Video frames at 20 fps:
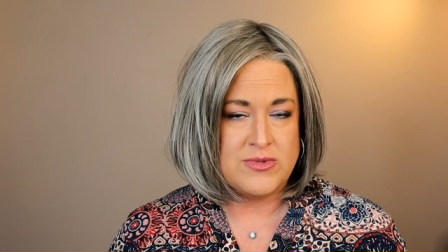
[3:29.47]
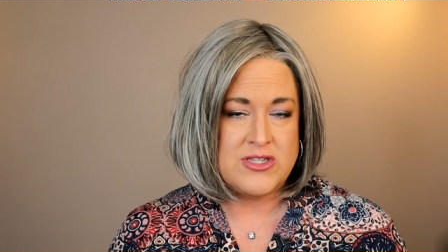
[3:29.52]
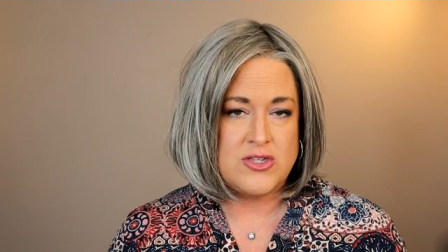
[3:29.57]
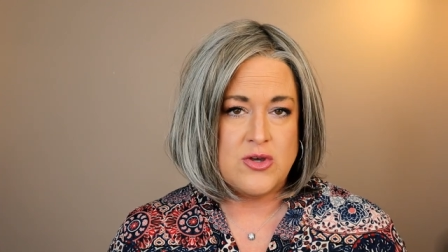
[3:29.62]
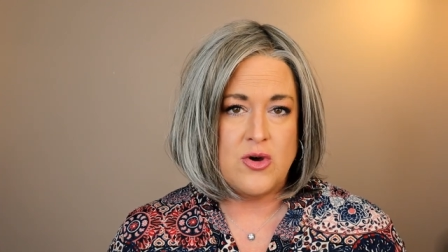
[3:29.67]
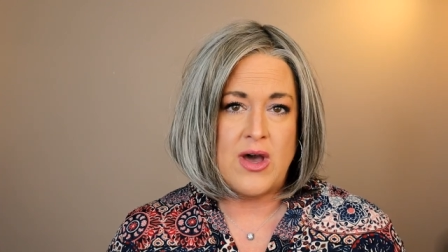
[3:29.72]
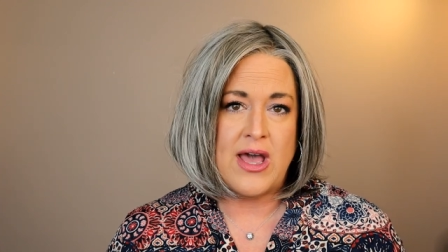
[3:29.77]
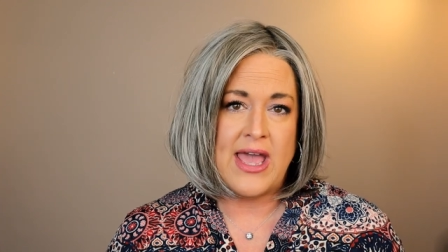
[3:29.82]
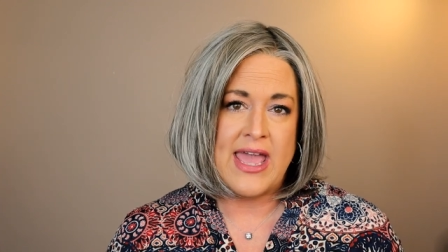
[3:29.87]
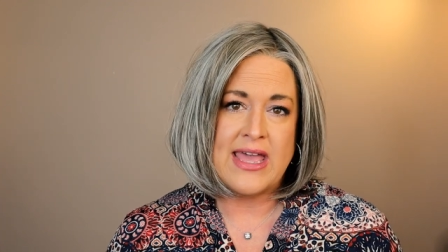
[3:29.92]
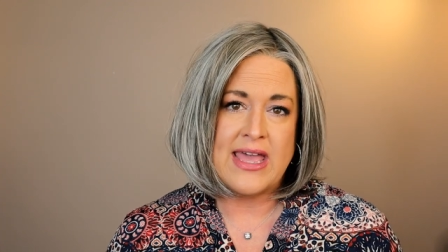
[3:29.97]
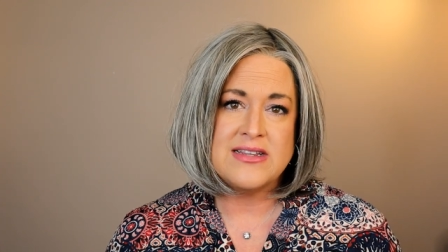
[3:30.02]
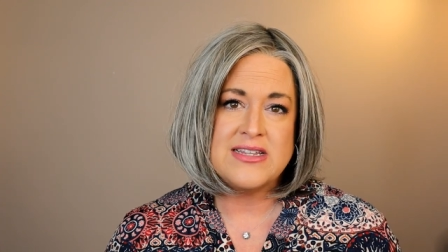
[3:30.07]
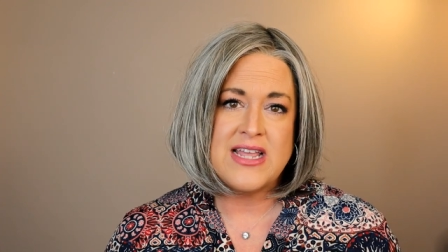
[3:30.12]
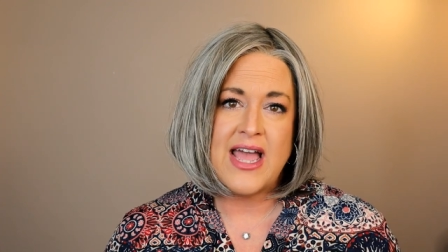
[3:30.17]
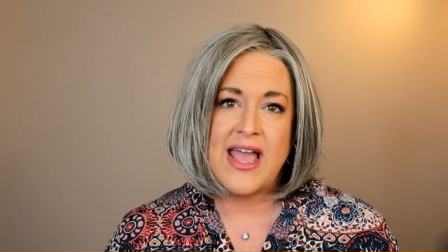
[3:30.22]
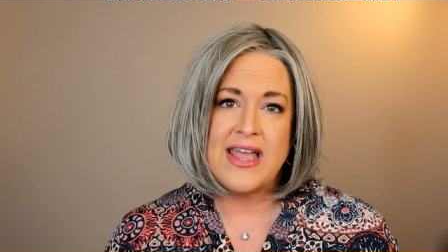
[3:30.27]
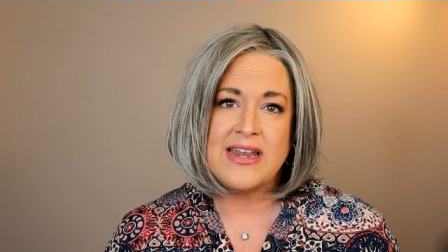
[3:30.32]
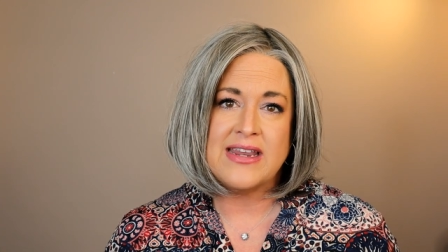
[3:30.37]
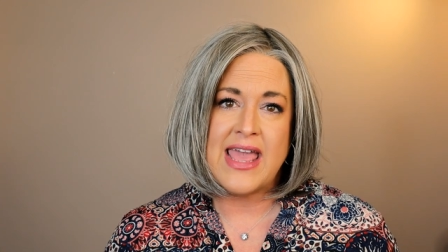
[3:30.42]
So a
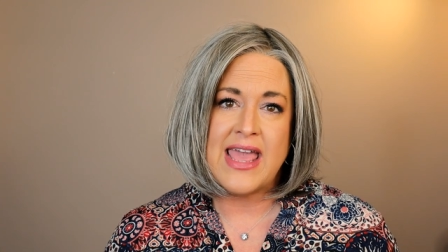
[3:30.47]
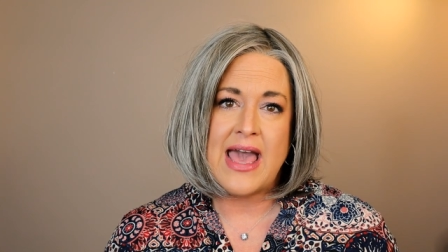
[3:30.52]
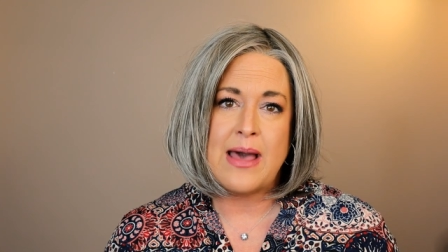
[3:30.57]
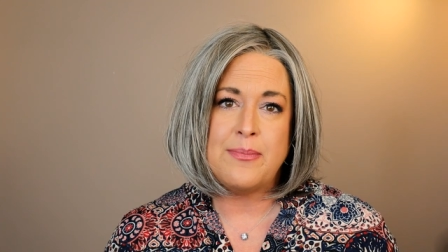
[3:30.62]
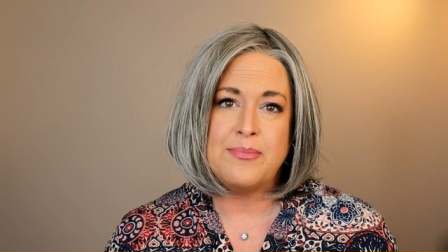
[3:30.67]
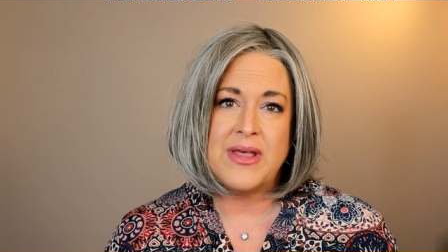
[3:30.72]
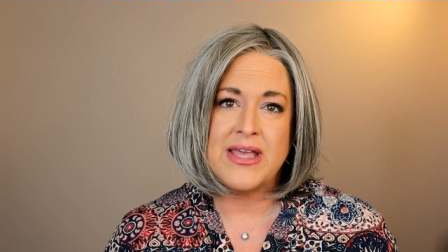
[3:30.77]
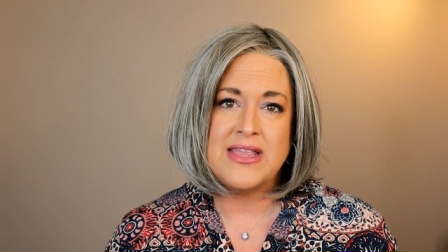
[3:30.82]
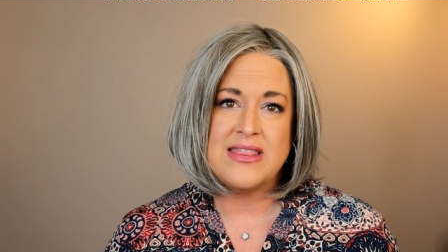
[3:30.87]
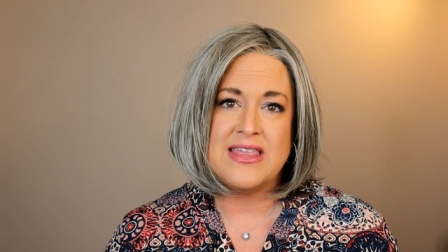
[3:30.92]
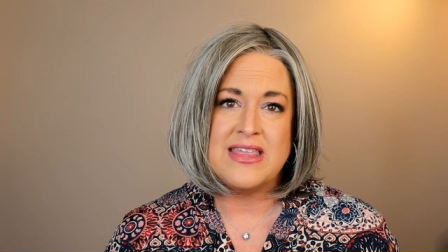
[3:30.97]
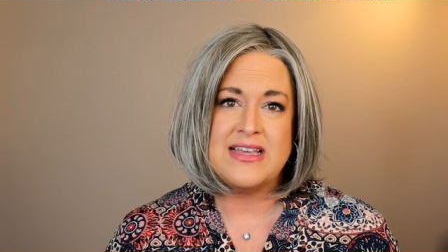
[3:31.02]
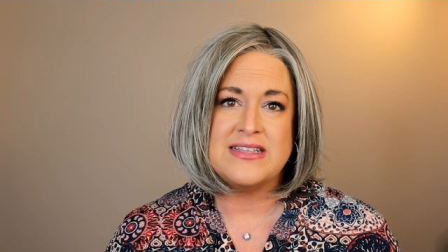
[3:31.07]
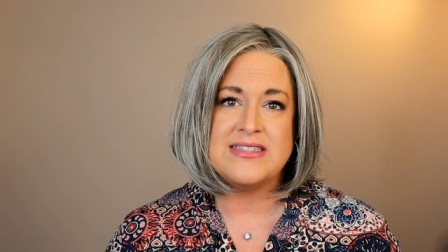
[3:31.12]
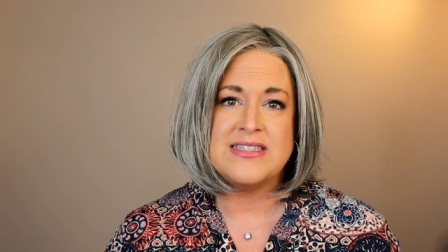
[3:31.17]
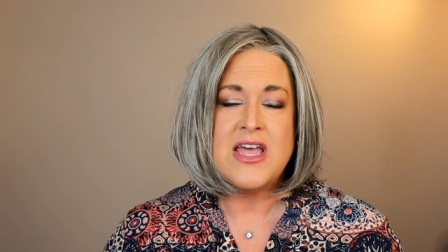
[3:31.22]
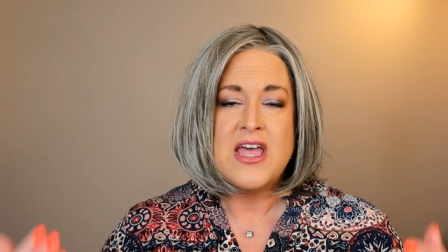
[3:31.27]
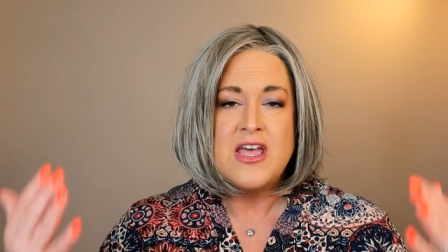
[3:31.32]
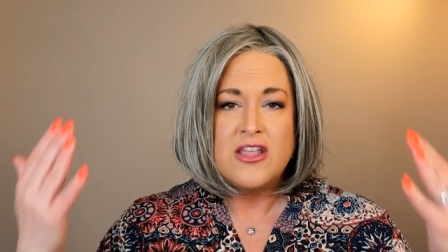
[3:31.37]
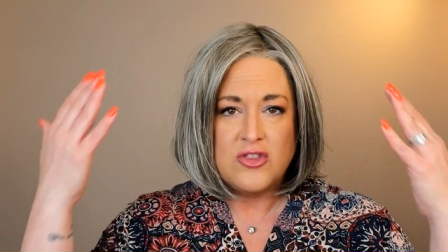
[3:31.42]
hand-tied cap like
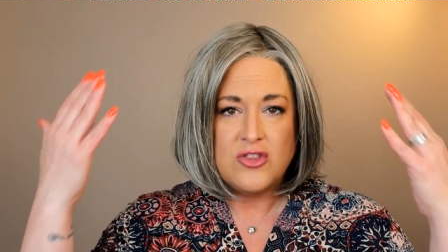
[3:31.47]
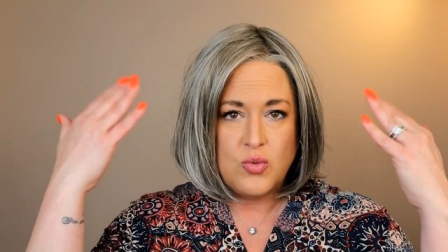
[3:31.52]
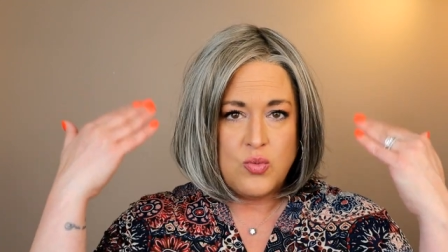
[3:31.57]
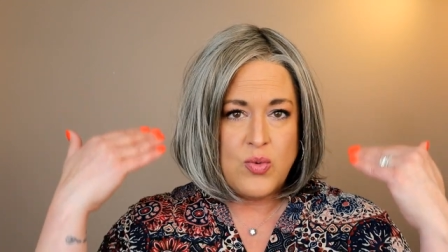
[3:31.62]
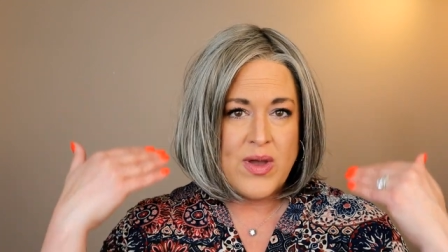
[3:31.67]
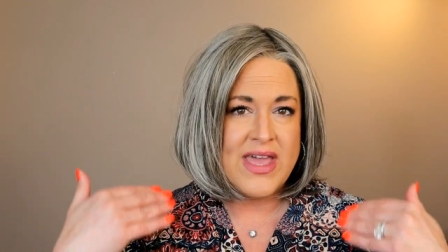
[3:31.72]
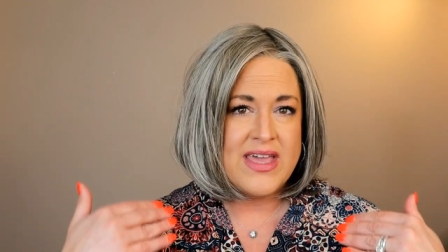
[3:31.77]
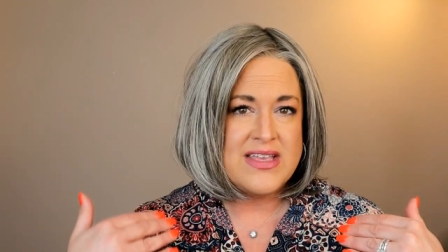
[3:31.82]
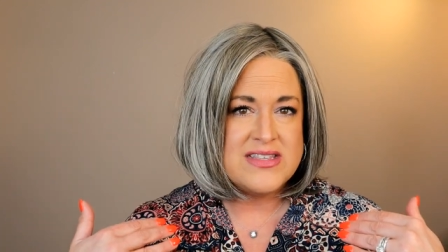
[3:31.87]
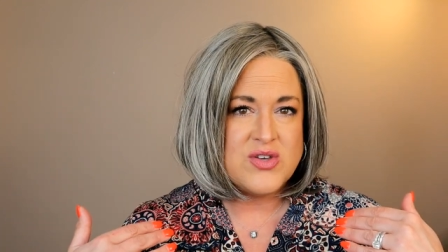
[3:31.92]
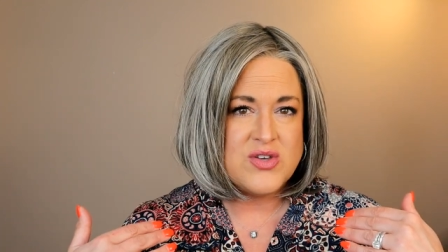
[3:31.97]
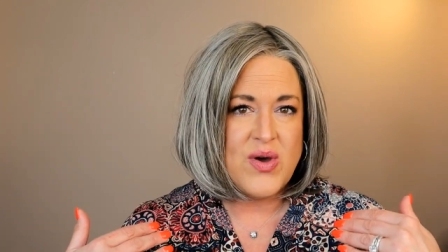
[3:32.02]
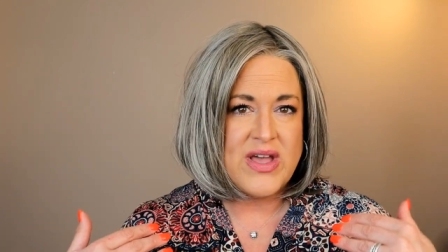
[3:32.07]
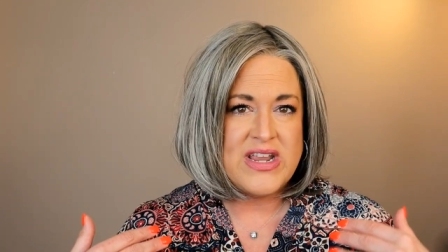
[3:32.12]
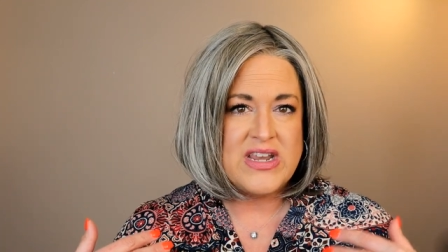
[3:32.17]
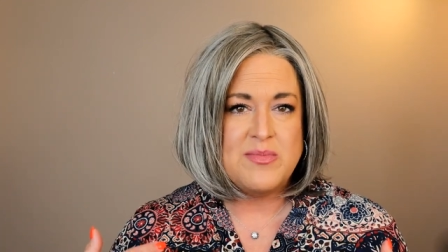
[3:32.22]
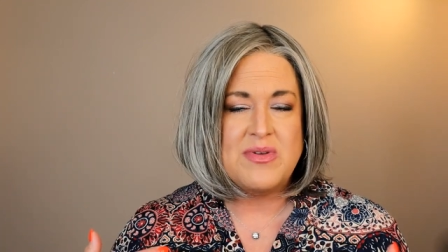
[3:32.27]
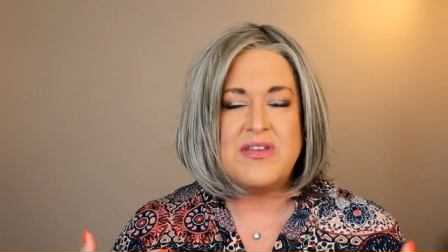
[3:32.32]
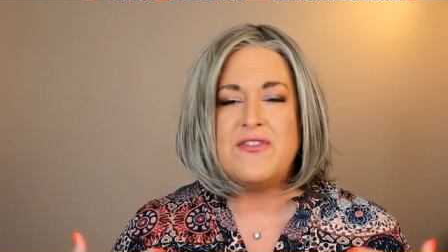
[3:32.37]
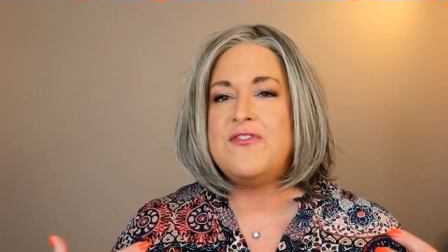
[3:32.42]
this, the wig is
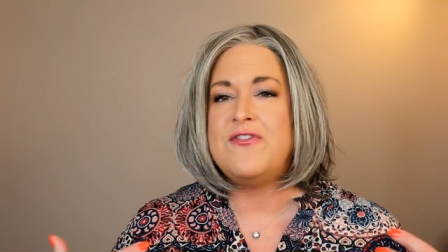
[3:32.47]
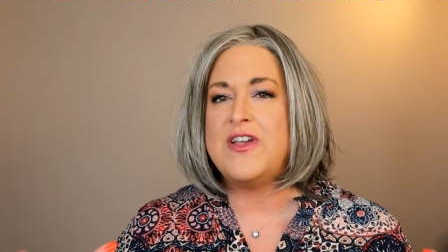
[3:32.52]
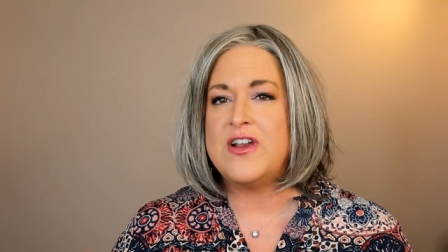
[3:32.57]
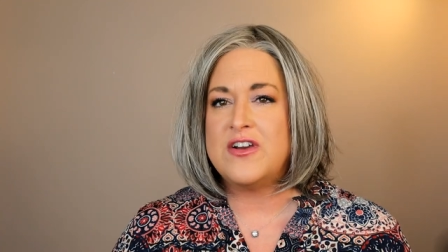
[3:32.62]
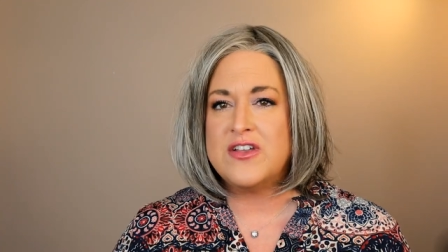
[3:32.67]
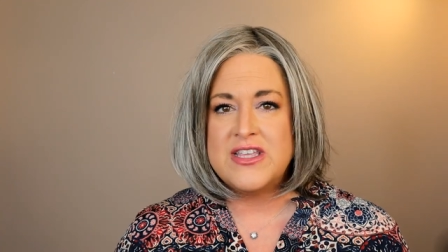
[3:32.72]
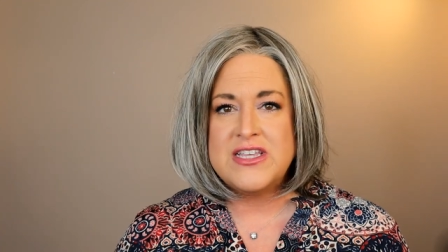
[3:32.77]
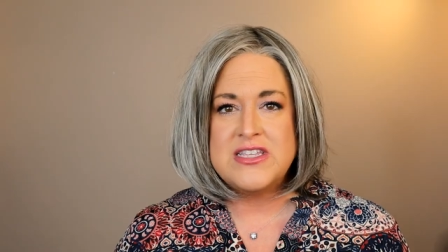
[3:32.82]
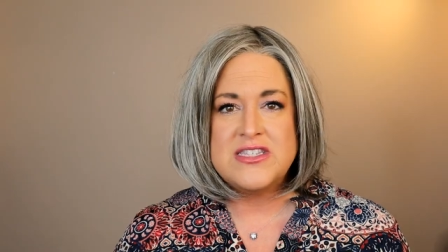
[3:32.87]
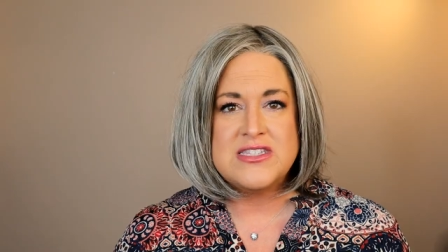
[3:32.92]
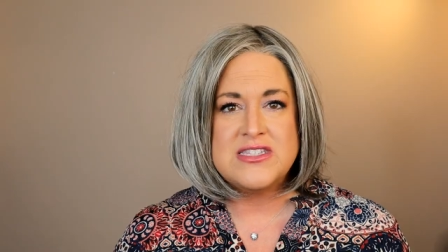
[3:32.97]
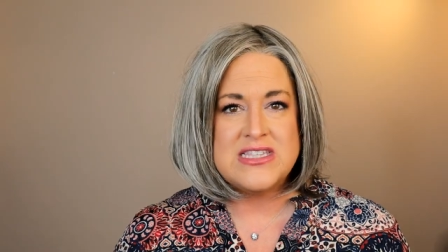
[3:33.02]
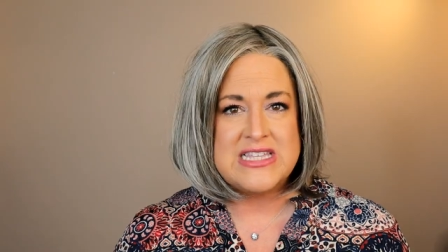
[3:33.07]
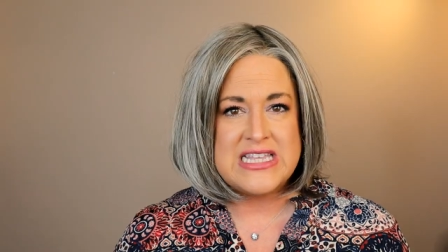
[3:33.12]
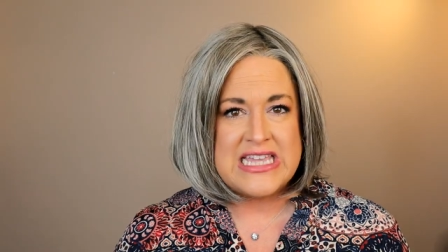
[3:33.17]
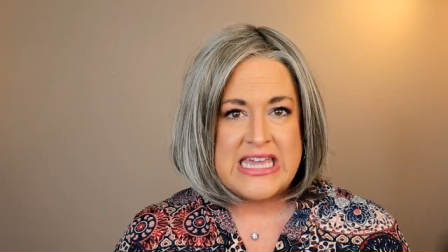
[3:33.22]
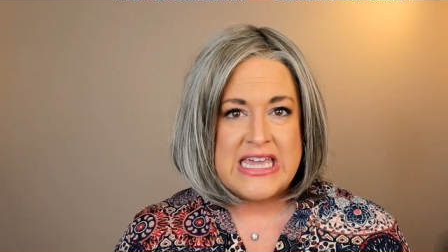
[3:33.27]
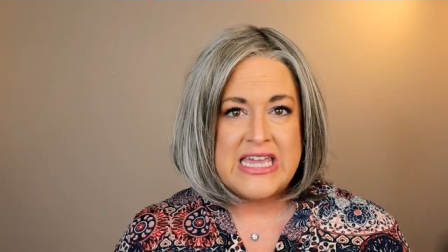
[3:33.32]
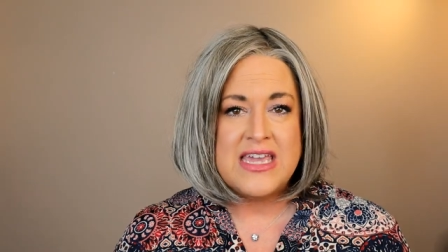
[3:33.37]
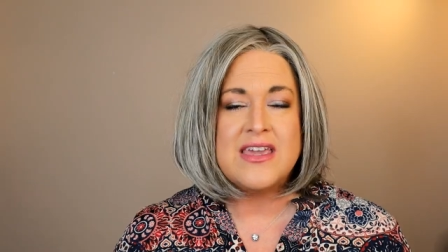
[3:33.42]
going to be fairly
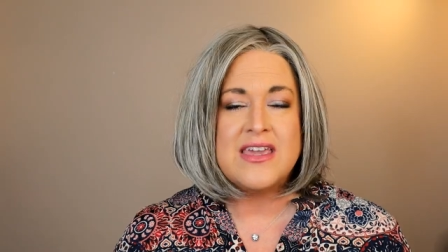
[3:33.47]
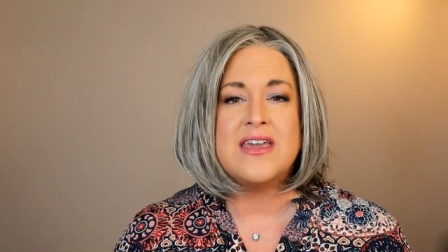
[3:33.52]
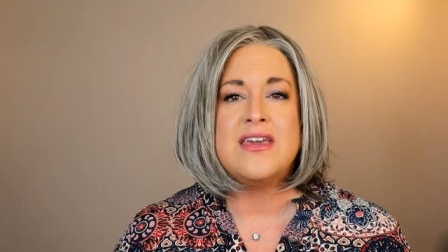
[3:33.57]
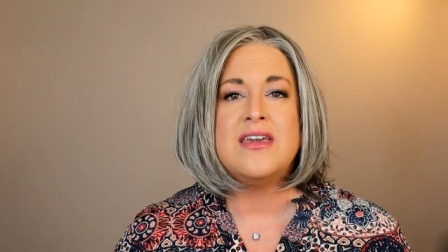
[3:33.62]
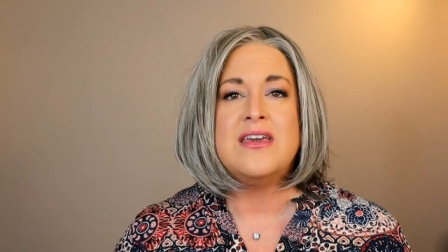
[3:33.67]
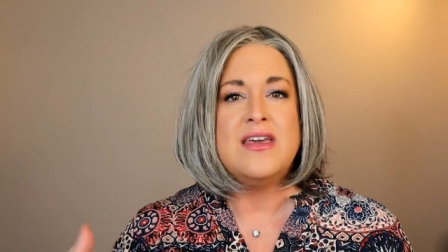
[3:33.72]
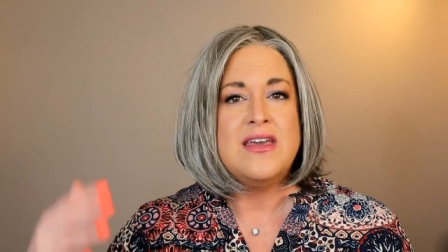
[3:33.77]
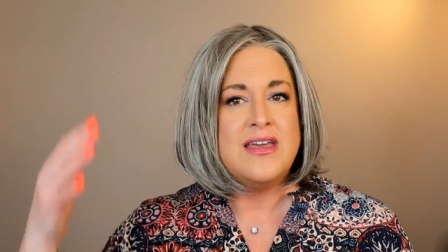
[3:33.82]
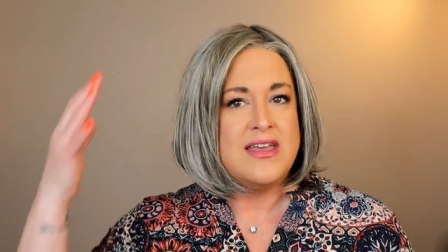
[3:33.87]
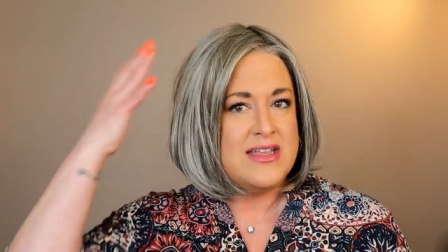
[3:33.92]
sleek.